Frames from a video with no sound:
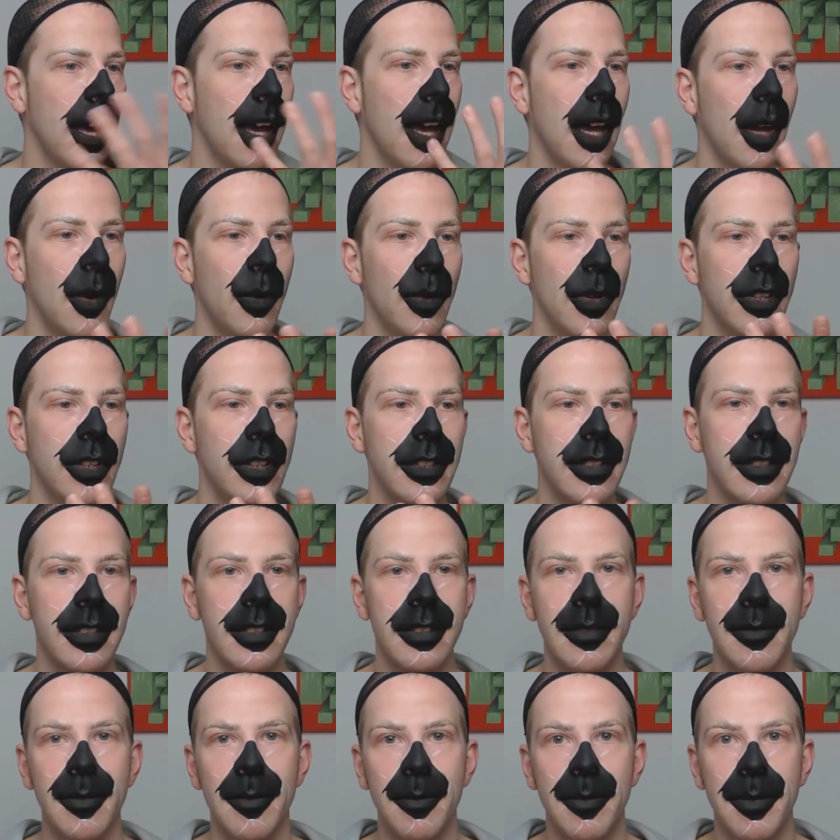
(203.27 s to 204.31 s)
I will
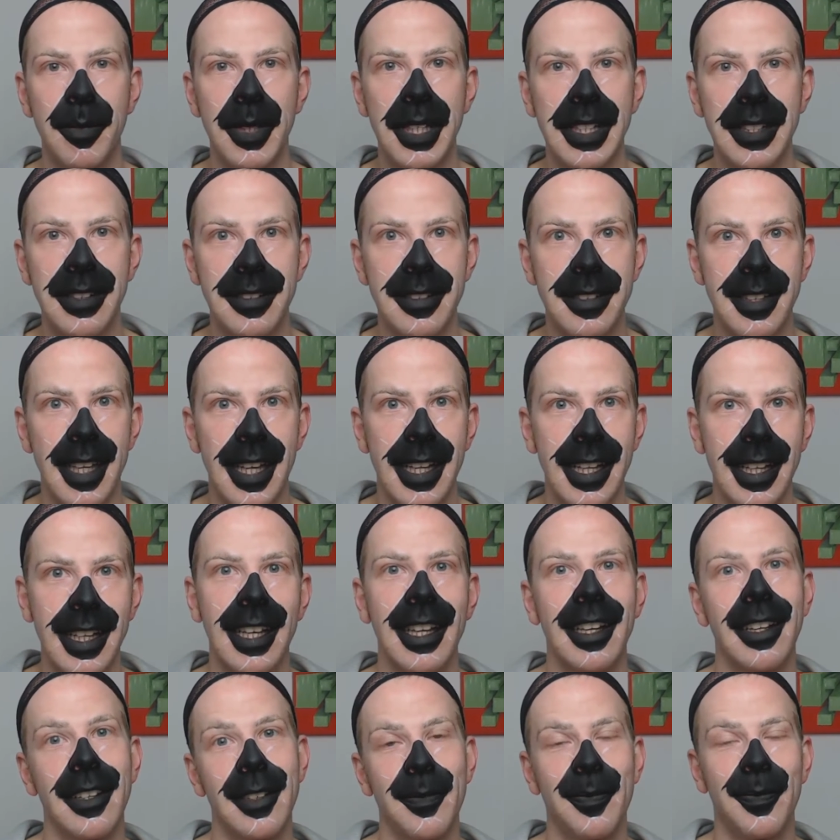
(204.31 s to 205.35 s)
just be
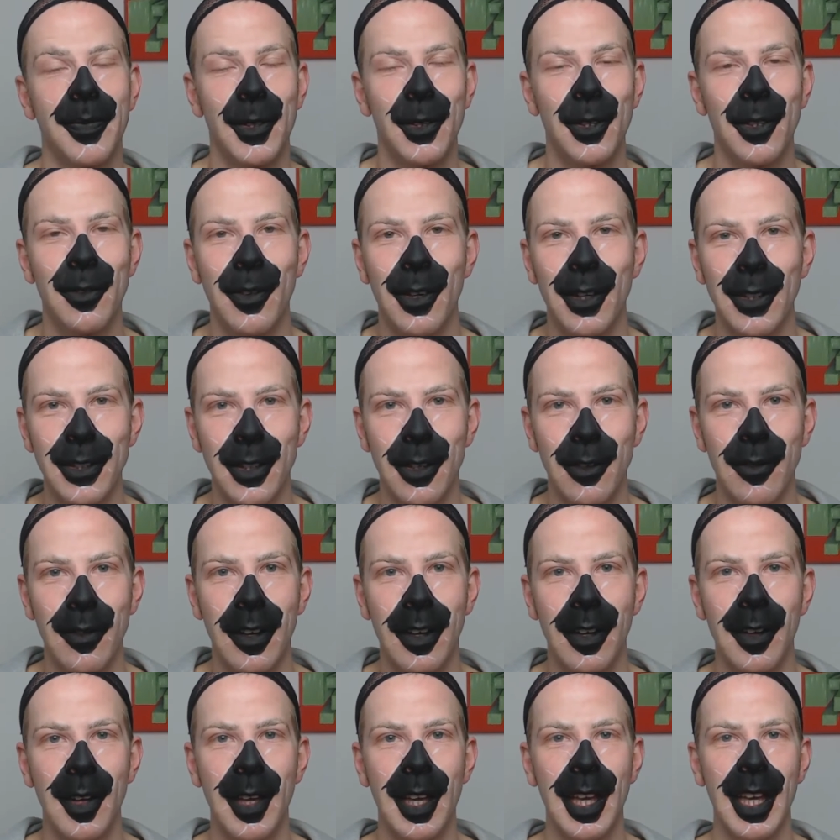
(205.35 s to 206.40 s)
static and do a
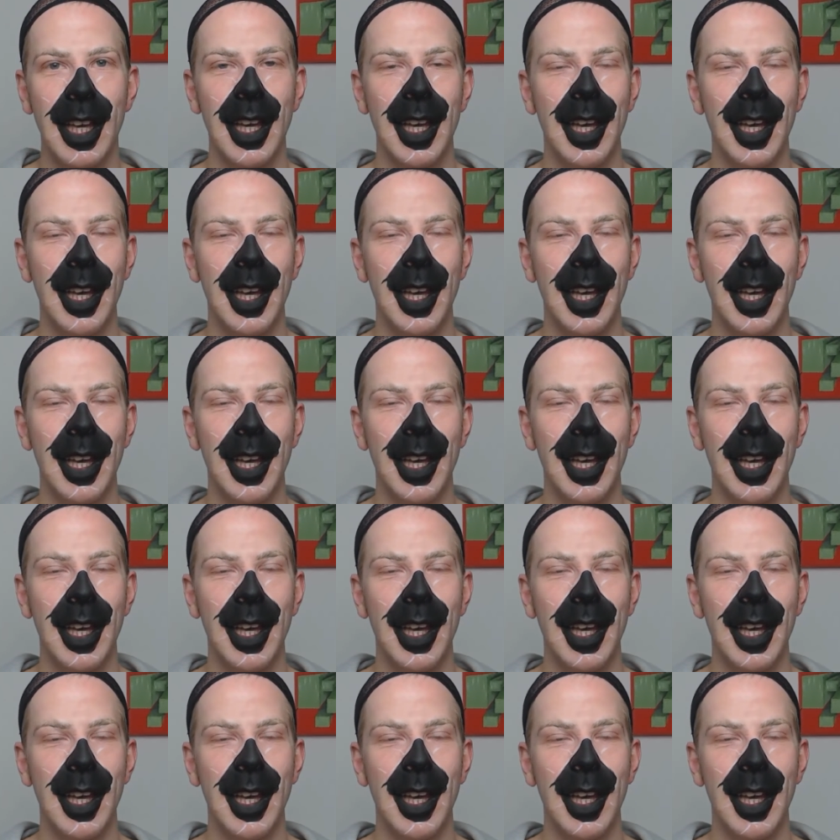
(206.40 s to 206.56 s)
voiceover